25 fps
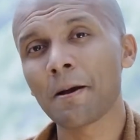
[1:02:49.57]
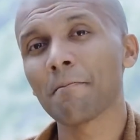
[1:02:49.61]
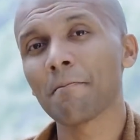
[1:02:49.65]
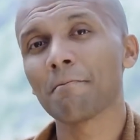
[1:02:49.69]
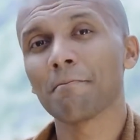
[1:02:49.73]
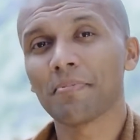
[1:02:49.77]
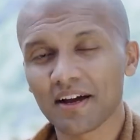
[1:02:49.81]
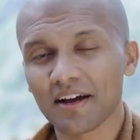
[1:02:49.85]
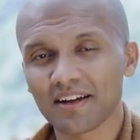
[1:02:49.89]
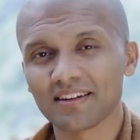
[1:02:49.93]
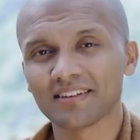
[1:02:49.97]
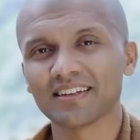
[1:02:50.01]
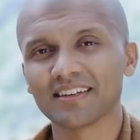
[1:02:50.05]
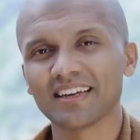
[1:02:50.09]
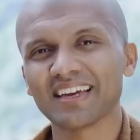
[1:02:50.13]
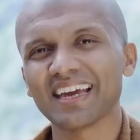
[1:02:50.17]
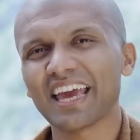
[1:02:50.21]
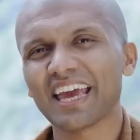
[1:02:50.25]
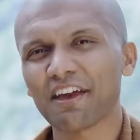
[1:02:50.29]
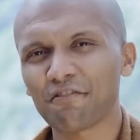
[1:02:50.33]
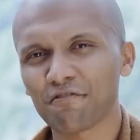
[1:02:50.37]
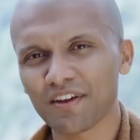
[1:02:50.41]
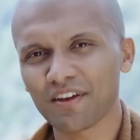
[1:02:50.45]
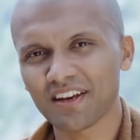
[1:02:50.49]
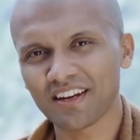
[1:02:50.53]
But
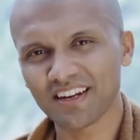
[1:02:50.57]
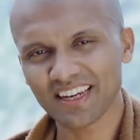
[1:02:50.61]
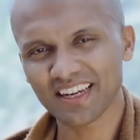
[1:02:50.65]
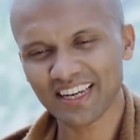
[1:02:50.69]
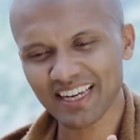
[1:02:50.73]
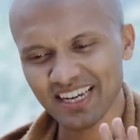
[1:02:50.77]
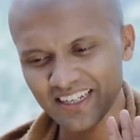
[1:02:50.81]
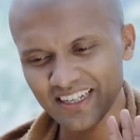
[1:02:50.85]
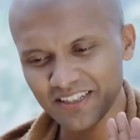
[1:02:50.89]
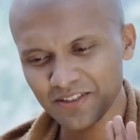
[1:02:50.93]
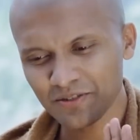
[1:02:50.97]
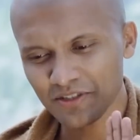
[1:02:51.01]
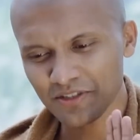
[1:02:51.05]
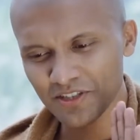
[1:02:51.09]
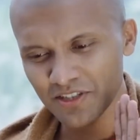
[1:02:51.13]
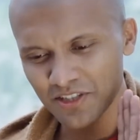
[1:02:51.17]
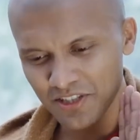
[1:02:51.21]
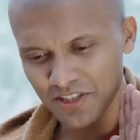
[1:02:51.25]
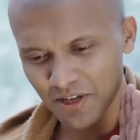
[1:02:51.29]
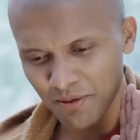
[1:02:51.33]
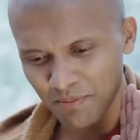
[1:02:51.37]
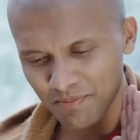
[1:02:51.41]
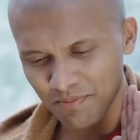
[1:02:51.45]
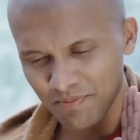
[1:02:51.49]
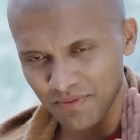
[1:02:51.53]
if we need to
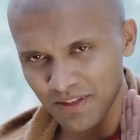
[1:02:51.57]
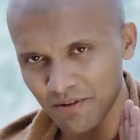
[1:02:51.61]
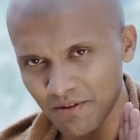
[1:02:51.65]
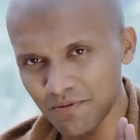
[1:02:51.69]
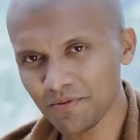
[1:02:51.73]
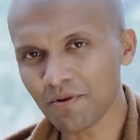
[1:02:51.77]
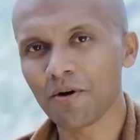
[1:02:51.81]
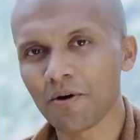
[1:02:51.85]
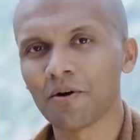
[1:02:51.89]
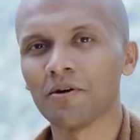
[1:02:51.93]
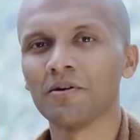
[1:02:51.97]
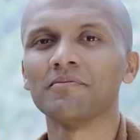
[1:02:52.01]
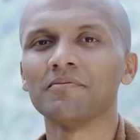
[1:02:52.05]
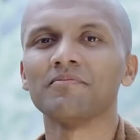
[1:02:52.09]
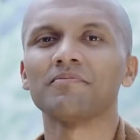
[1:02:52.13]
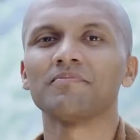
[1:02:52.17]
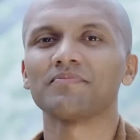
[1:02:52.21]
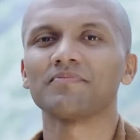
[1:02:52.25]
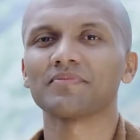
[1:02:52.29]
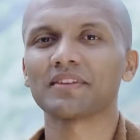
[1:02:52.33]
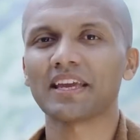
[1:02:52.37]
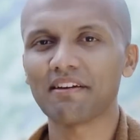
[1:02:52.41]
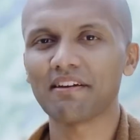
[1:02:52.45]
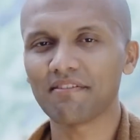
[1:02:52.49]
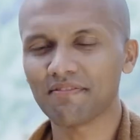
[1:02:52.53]
stop the war,
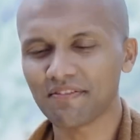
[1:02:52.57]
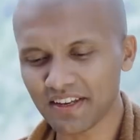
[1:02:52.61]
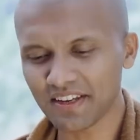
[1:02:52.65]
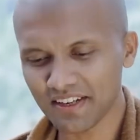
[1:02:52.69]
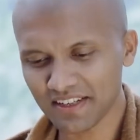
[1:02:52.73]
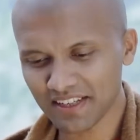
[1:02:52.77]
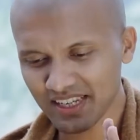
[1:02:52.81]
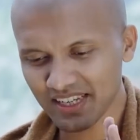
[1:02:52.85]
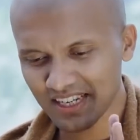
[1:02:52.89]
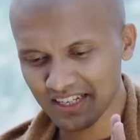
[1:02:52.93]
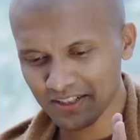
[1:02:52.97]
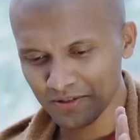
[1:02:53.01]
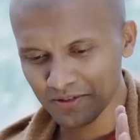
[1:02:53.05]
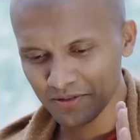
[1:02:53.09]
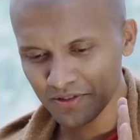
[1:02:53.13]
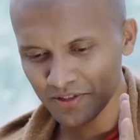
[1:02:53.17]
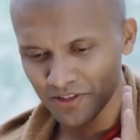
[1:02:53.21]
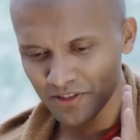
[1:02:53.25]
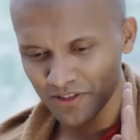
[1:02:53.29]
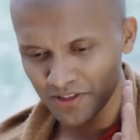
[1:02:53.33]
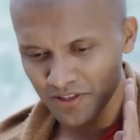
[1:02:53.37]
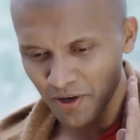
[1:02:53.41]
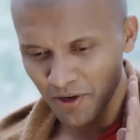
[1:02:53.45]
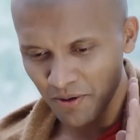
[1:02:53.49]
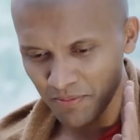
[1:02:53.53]
if we need to
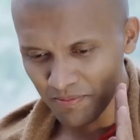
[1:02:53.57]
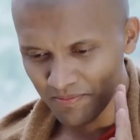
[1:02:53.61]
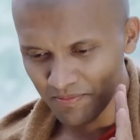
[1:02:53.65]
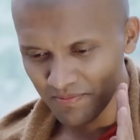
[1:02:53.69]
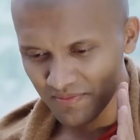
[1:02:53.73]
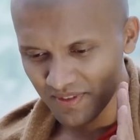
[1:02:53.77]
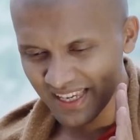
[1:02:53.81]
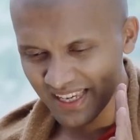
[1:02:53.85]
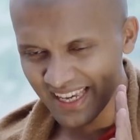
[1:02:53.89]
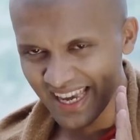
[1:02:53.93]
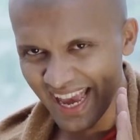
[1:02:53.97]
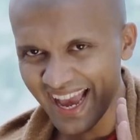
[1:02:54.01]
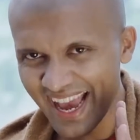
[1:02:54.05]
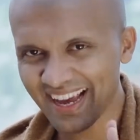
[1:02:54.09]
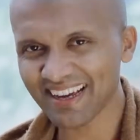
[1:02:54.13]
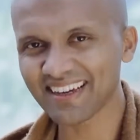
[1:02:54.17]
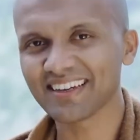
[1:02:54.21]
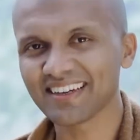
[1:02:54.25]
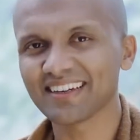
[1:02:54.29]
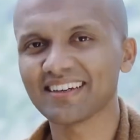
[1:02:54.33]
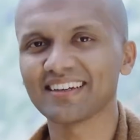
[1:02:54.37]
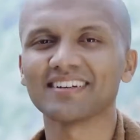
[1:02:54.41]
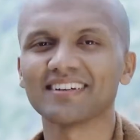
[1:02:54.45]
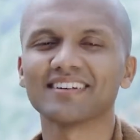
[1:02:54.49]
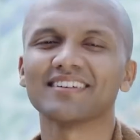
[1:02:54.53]
stop the
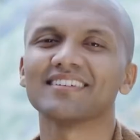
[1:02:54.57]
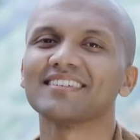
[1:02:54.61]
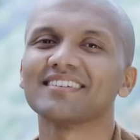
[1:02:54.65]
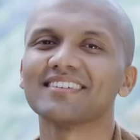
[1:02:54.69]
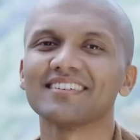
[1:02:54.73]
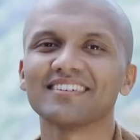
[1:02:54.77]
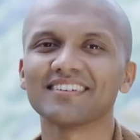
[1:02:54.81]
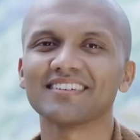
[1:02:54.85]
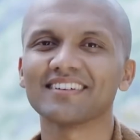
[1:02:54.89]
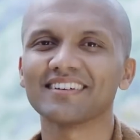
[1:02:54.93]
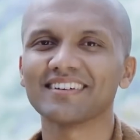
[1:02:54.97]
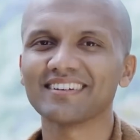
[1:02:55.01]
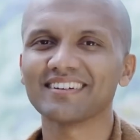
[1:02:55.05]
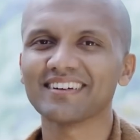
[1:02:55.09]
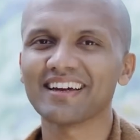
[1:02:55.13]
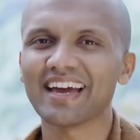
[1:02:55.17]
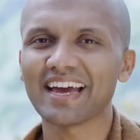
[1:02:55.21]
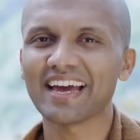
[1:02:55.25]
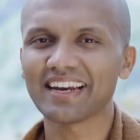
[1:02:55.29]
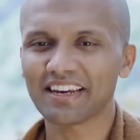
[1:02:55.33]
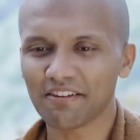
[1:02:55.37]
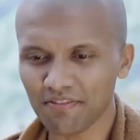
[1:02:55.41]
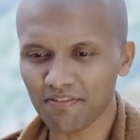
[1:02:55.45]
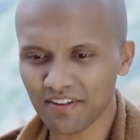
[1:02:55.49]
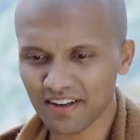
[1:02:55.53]
anger,
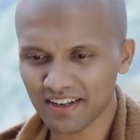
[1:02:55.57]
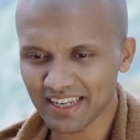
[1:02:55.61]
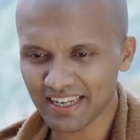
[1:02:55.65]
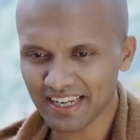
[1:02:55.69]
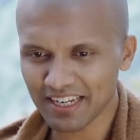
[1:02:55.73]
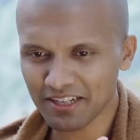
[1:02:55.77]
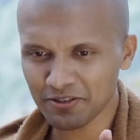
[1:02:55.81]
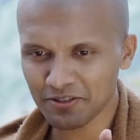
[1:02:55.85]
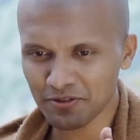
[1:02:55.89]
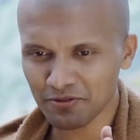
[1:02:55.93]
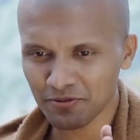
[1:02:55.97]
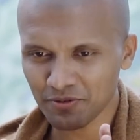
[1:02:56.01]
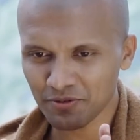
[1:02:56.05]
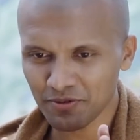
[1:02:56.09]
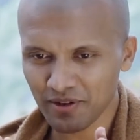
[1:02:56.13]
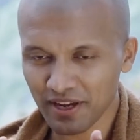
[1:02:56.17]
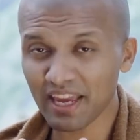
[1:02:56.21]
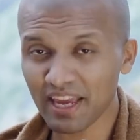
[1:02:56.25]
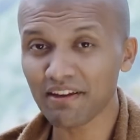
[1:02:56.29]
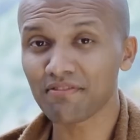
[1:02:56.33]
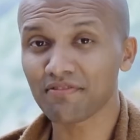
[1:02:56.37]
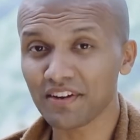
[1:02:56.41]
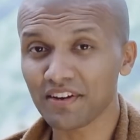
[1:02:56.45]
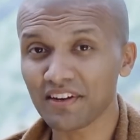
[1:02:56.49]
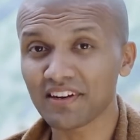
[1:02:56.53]
and if we
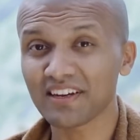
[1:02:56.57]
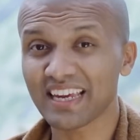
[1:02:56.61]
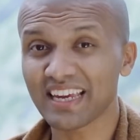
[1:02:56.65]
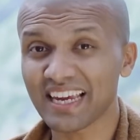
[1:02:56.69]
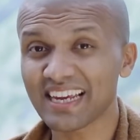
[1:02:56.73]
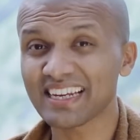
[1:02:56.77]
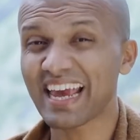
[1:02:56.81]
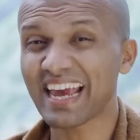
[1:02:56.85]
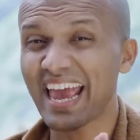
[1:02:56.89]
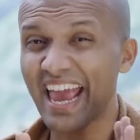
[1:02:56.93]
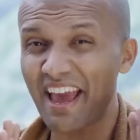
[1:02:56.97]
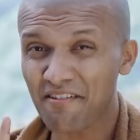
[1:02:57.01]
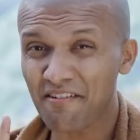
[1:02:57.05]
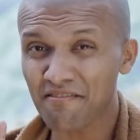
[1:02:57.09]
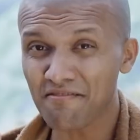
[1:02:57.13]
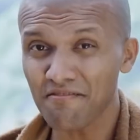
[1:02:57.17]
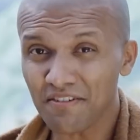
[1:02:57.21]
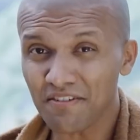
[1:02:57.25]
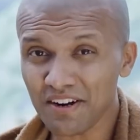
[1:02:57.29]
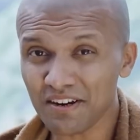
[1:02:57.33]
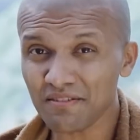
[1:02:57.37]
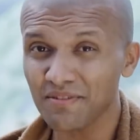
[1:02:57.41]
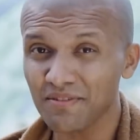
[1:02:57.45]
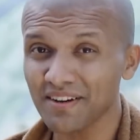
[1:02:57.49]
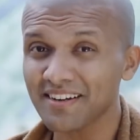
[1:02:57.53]
need
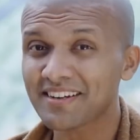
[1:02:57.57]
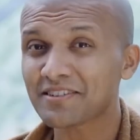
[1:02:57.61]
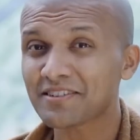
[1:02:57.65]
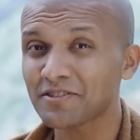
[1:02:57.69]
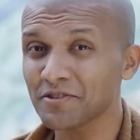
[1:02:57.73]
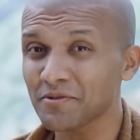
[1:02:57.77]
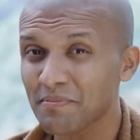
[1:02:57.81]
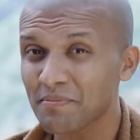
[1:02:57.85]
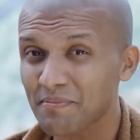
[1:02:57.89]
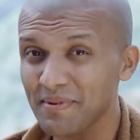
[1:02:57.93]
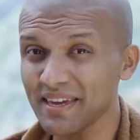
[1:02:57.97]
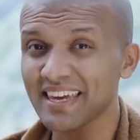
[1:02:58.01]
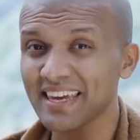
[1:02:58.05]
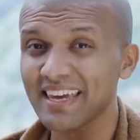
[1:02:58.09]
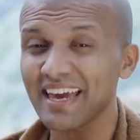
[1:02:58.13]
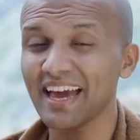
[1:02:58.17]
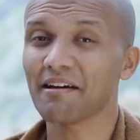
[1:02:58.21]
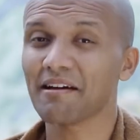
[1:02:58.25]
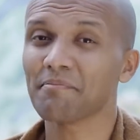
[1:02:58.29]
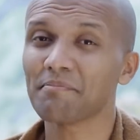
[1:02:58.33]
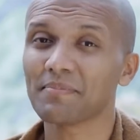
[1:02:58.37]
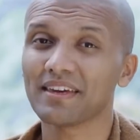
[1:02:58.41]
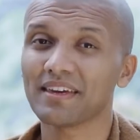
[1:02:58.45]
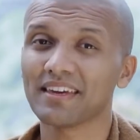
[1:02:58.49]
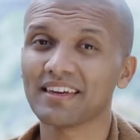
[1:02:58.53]
everyone to be
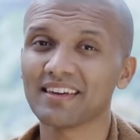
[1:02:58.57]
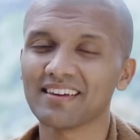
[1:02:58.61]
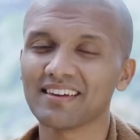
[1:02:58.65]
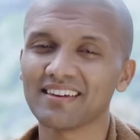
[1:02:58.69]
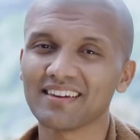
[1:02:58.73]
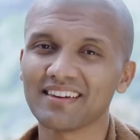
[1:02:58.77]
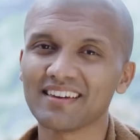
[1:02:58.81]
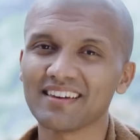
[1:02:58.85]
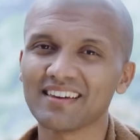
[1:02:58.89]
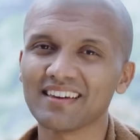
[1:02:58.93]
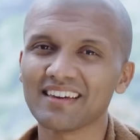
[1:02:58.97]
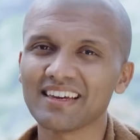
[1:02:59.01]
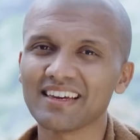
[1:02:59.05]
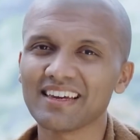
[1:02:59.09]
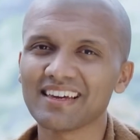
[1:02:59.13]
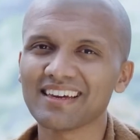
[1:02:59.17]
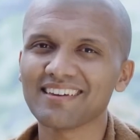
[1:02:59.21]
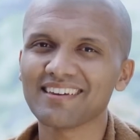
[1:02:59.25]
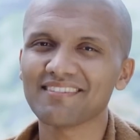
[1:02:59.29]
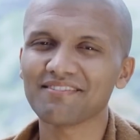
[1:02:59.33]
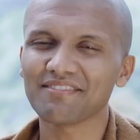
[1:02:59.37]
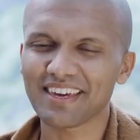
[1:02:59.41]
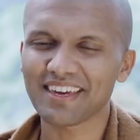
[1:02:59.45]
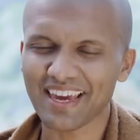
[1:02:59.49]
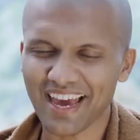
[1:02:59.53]
happy,
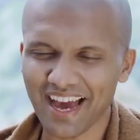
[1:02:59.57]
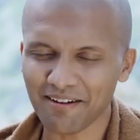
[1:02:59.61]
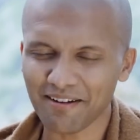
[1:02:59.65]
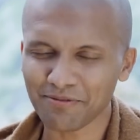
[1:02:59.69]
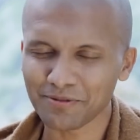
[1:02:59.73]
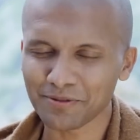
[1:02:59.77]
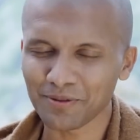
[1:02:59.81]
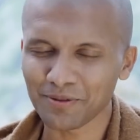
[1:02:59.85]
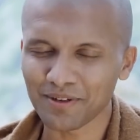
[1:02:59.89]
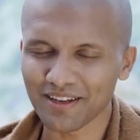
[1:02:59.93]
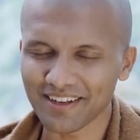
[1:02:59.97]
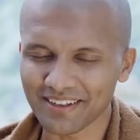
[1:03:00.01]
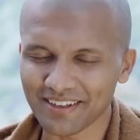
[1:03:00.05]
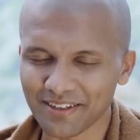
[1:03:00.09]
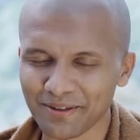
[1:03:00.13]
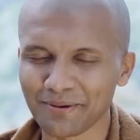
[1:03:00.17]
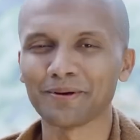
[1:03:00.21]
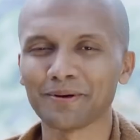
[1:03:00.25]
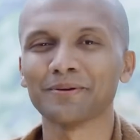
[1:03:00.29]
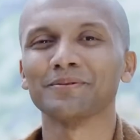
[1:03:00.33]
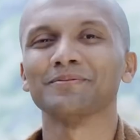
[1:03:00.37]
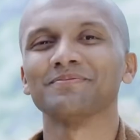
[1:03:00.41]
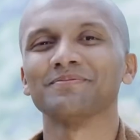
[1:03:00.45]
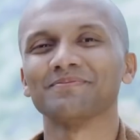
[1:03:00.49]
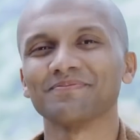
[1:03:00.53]
we have to let
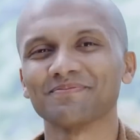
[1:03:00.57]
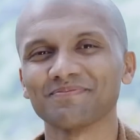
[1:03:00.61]
go.